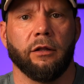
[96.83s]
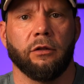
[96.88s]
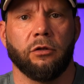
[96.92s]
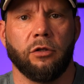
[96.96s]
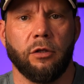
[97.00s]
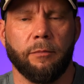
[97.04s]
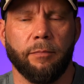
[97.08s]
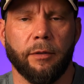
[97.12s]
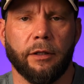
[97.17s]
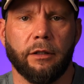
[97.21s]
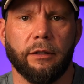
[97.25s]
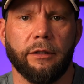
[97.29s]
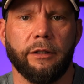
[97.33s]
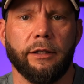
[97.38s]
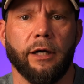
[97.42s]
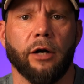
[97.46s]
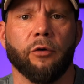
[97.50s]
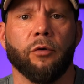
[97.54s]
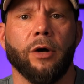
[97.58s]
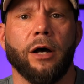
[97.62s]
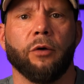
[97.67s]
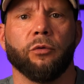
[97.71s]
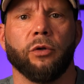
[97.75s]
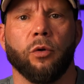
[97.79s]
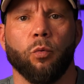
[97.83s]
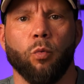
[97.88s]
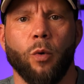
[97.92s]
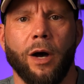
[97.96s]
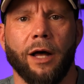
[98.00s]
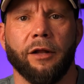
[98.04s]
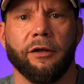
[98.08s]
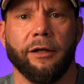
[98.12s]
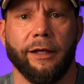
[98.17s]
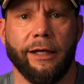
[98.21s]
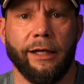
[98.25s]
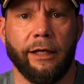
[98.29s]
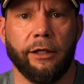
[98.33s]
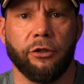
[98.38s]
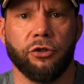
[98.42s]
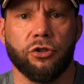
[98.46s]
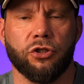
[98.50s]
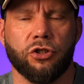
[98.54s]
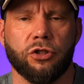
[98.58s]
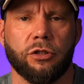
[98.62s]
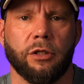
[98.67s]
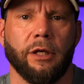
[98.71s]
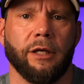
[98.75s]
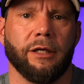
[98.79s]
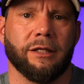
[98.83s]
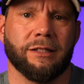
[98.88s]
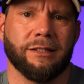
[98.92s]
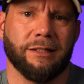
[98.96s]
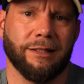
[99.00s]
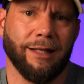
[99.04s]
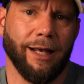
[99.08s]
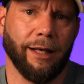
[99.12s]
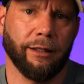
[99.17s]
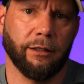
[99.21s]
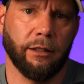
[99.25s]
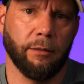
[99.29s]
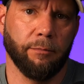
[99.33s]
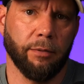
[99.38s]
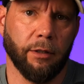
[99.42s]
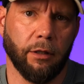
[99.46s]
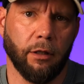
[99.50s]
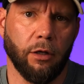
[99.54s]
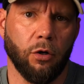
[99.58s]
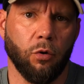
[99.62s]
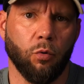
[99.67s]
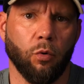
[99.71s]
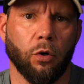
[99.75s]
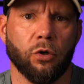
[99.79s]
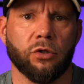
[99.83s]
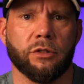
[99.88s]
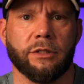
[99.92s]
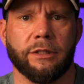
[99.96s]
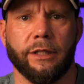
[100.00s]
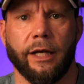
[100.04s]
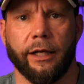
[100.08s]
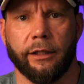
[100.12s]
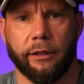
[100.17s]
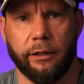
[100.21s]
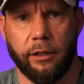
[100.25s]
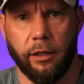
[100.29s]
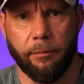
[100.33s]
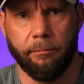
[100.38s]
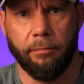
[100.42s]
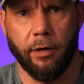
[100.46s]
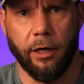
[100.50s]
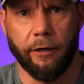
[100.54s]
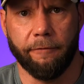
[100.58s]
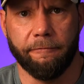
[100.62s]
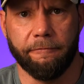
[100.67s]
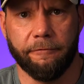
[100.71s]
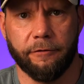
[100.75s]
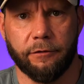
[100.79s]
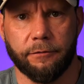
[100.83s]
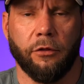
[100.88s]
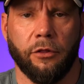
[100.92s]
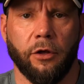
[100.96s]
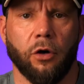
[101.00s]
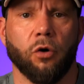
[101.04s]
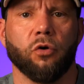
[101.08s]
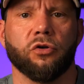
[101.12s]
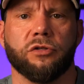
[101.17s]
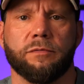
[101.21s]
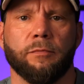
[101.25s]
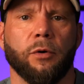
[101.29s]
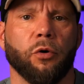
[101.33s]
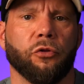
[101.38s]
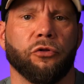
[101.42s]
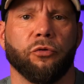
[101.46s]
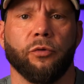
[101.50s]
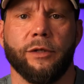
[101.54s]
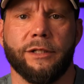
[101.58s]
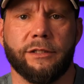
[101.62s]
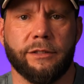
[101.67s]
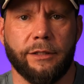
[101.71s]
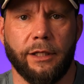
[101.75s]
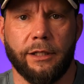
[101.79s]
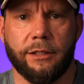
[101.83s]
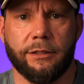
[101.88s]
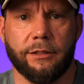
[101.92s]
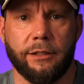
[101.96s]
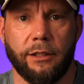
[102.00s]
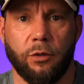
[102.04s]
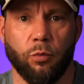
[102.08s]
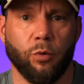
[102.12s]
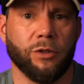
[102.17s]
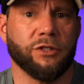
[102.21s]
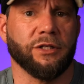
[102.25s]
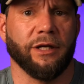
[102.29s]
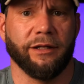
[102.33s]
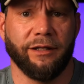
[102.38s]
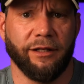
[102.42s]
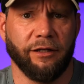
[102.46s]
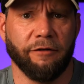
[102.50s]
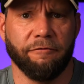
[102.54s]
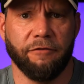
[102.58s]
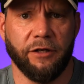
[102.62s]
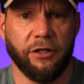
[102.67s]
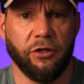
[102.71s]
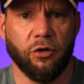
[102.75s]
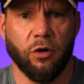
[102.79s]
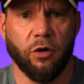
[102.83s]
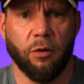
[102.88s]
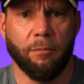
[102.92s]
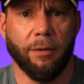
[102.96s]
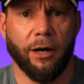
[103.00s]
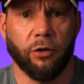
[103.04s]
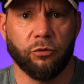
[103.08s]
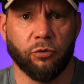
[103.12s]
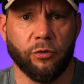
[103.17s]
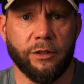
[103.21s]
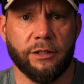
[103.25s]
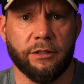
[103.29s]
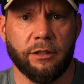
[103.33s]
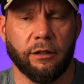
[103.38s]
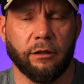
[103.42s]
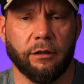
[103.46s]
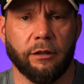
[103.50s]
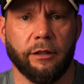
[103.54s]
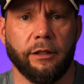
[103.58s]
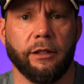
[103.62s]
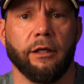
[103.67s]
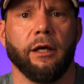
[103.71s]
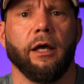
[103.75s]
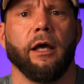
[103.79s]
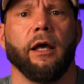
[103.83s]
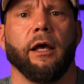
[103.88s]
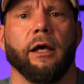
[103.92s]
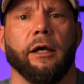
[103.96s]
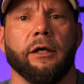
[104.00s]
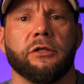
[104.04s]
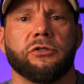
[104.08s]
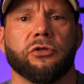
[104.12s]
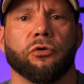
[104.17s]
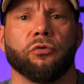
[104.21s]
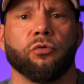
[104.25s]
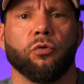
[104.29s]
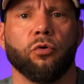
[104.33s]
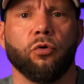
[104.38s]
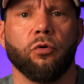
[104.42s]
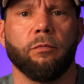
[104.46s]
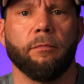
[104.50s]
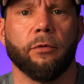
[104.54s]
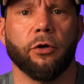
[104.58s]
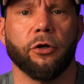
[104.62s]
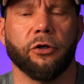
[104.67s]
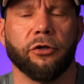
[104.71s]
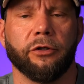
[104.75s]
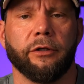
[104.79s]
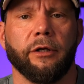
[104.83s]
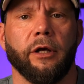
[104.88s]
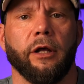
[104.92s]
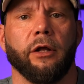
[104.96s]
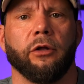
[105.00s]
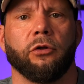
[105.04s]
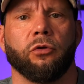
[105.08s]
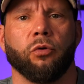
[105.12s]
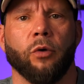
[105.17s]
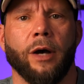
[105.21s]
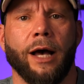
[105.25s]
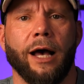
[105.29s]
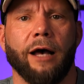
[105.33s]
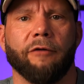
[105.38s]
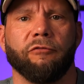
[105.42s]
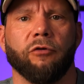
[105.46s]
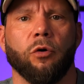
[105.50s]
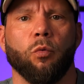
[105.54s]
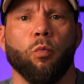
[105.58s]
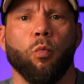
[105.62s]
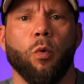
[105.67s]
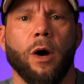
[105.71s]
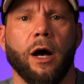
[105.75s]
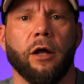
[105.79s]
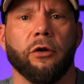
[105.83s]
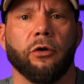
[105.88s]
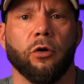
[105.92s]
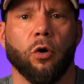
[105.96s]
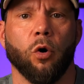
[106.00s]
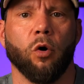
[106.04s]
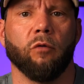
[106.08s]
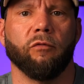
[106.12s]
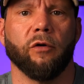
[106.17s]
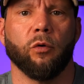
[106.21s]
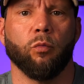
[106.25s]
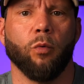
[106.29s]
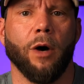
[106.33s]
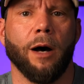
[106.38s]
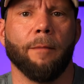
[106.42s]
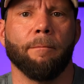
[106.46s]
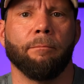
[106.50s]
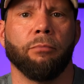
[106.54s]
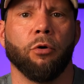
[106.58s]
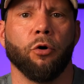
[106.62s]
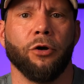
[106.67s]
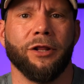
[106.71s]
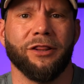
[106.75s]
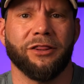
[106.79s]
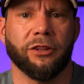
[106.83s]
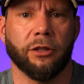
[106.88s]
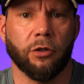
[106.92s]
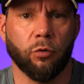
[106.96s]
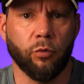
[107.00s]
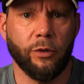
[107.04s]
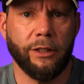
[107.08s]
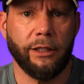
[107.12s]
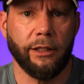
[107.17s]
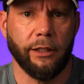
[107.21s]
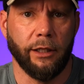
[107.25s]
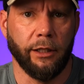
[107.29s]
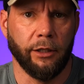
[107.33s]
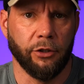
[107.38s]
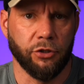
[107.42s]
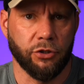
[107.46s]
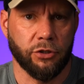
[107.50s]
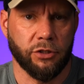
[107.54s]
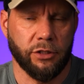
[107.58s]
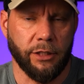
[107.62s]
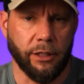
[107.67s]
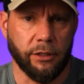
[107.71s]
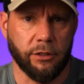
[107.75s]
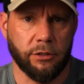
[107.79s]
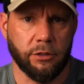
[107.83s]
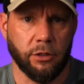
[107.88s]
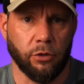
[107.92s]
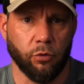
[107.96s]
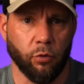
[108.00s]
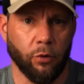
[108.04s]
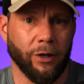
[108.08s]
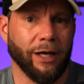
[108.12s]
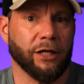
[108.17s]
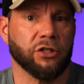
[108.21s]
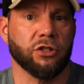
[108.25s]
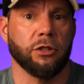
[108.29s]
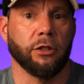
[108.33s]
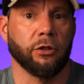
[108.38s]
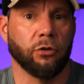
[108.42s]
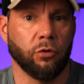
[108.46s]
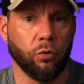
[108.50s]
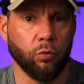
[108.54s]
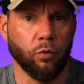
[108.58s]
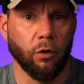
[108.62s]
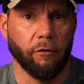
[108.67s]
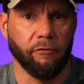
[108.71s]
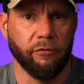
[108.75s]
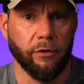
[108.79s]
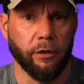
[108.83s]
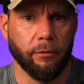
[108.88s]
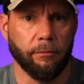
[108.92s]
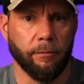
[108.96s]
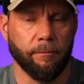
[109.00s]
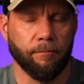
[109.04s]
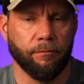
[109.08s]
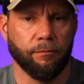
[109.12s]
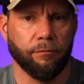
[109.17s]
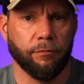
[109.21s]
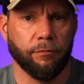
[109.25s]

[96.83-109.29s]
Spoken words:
typically around the 1 inch, slightly below or slightly above. The Osmo 360, which I did a video about recently, is rumored to have a 1 over 1.3 inch sensor, or actually two of them.